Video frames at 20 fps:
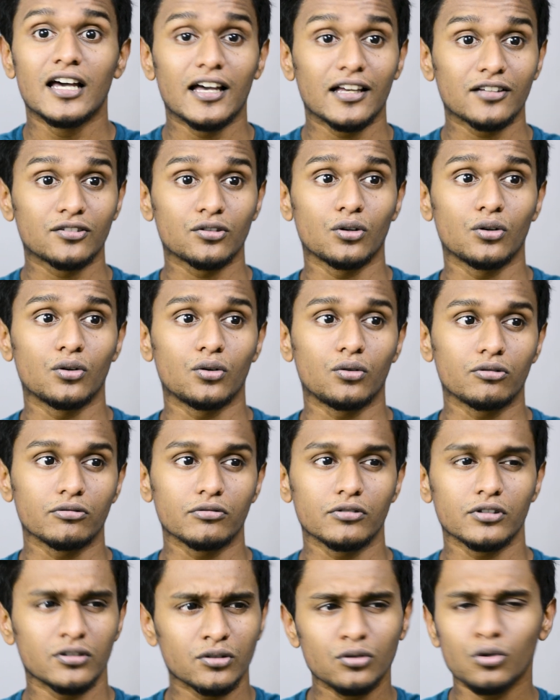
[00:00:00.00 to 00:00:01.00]
So
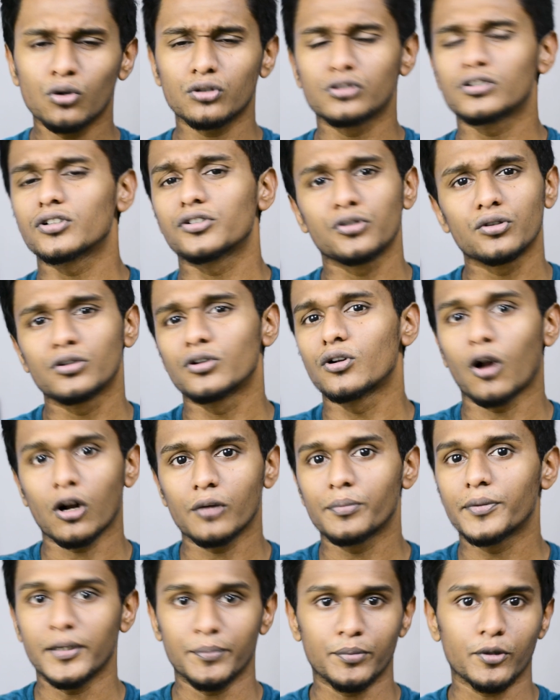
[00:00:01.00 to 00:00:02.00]
those should
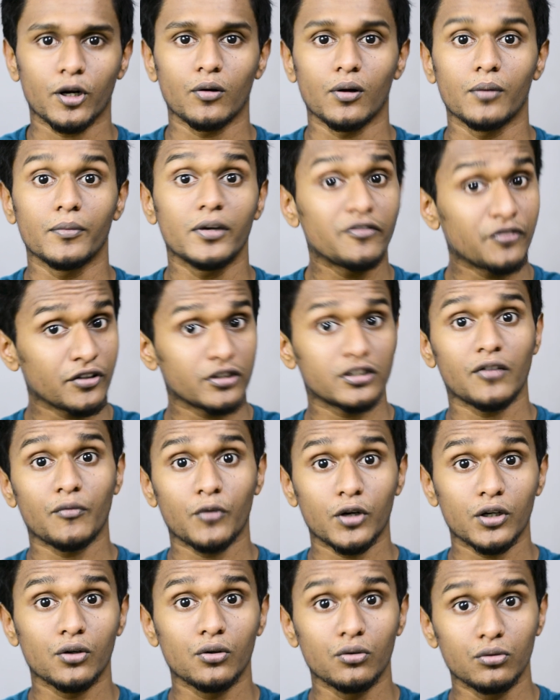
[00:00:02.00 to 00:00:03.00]
not be a problem if you're
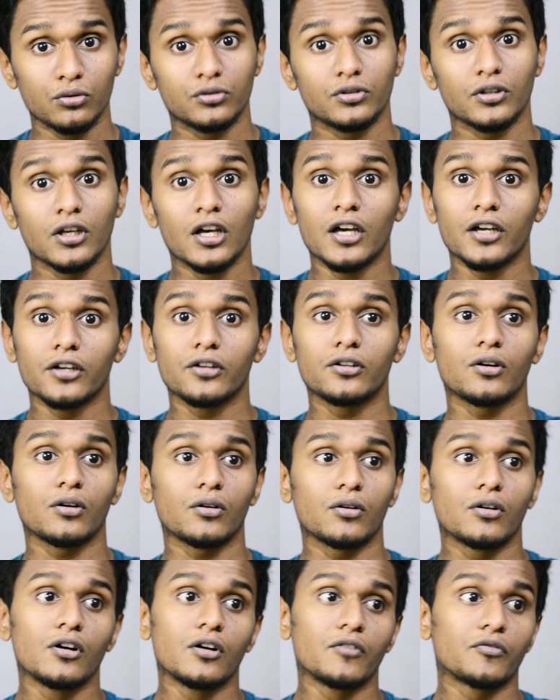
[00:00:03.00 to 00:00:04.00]
someone who's,
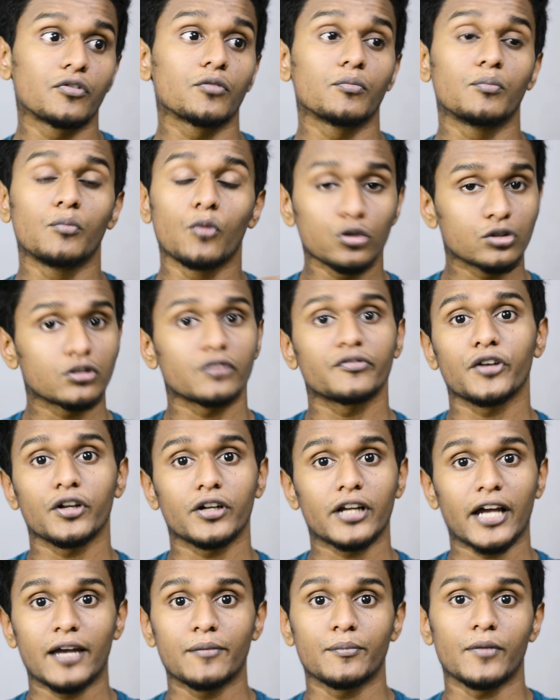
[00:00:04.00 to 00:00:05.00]
for most of your
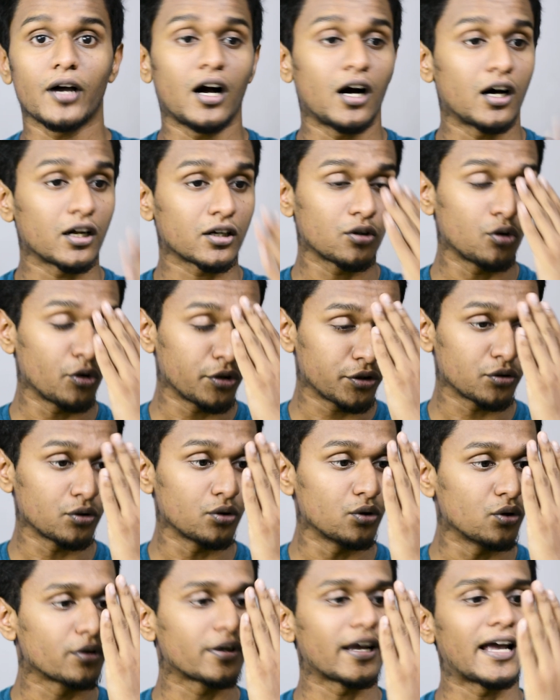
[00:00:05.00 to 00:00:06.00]
time are going to
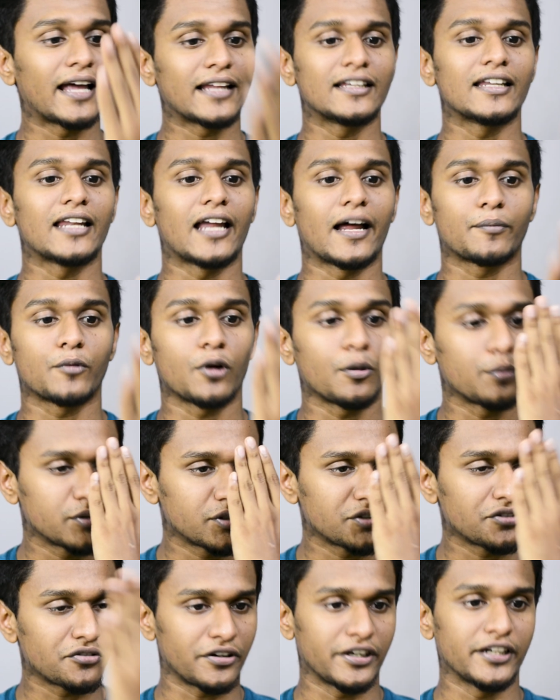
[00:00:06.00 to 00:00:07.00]
look at the laptop
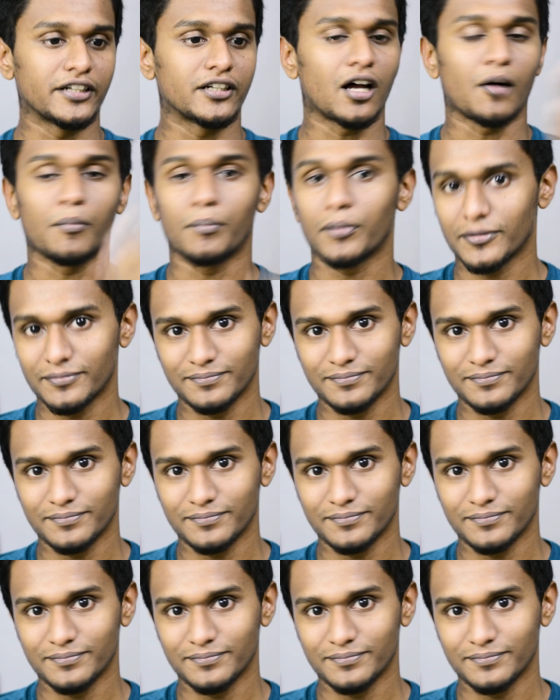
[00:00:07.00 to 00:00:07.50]
straight up.